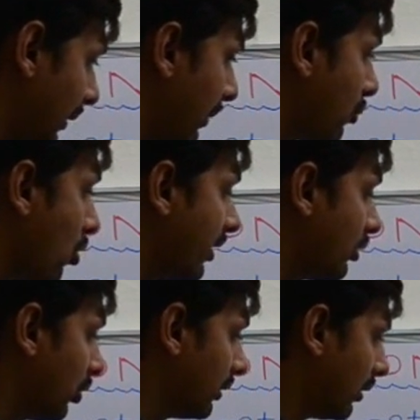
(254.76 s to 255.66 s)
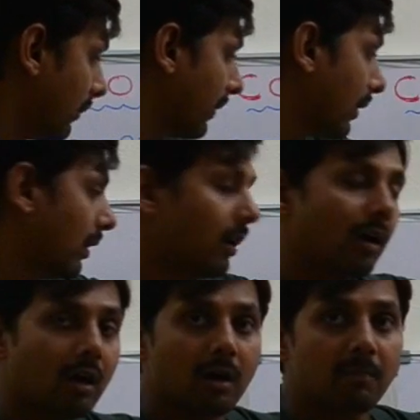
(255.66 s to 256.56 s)
keep a point on the
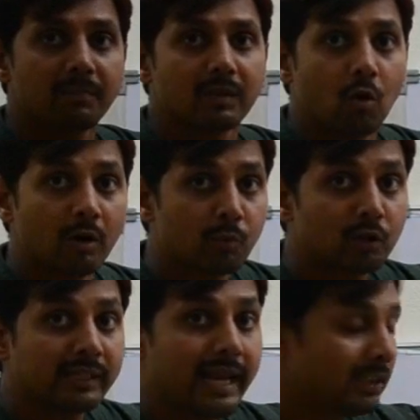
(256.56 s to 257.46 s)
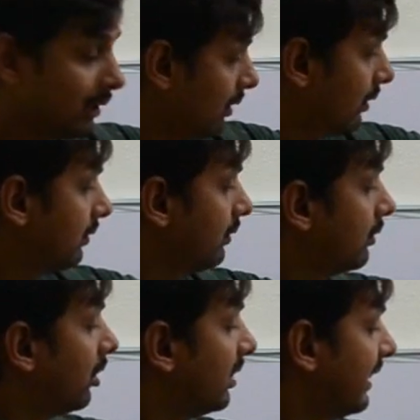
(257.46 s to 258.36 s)
protractor,
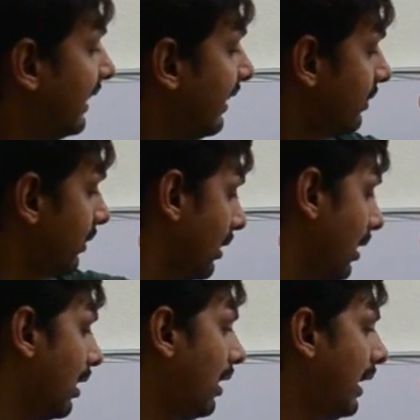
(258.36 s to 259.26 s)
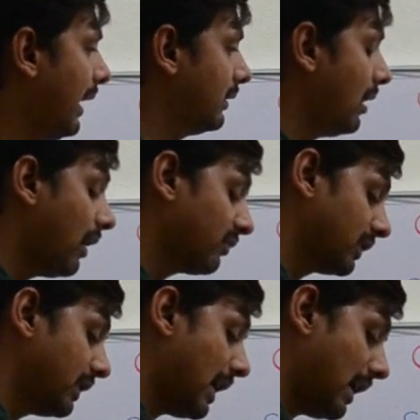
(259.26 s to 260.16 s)
30 degrees. And
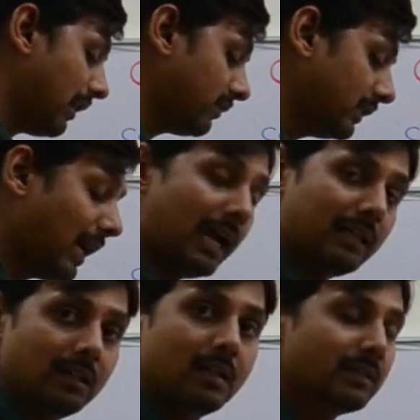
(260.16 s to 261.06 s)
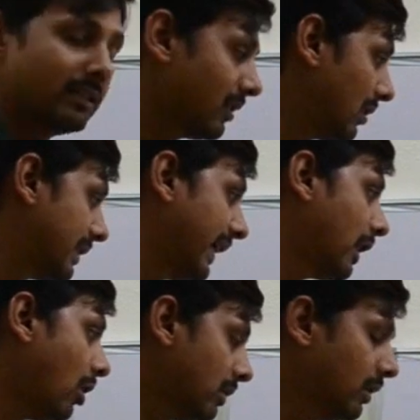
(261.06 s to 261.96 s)
after that, just take
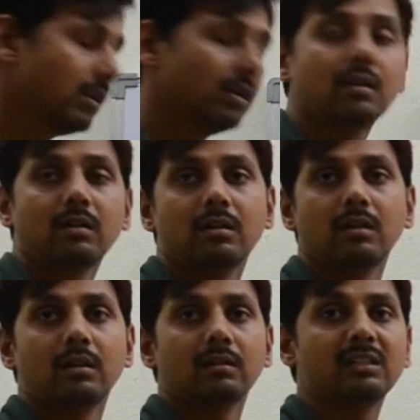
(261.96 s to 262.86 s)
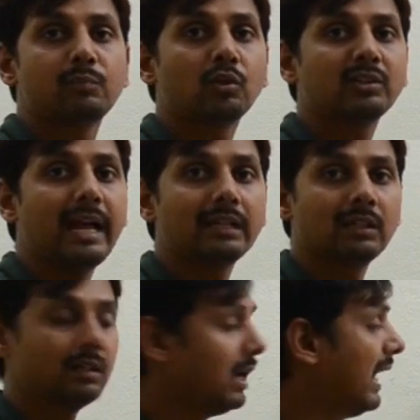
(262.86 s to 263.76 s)
out this protractor
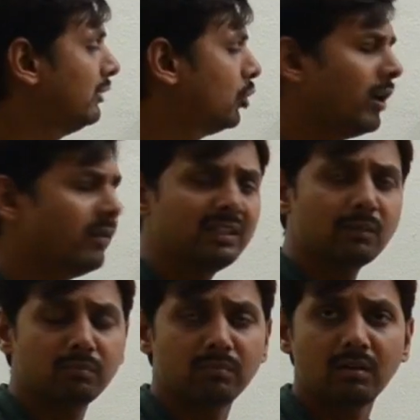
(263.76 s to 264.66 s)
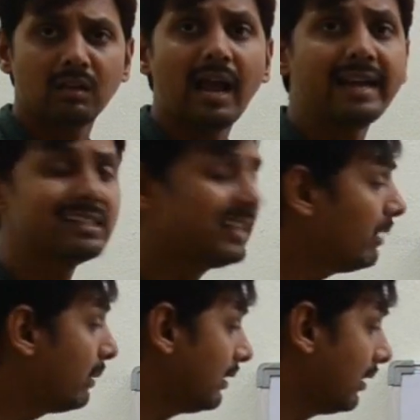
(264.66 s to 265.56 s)
and join with the line
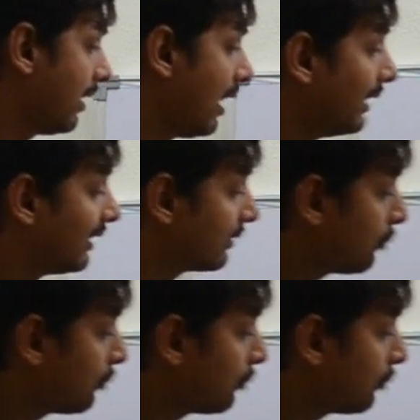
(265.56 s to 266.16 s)
segment. This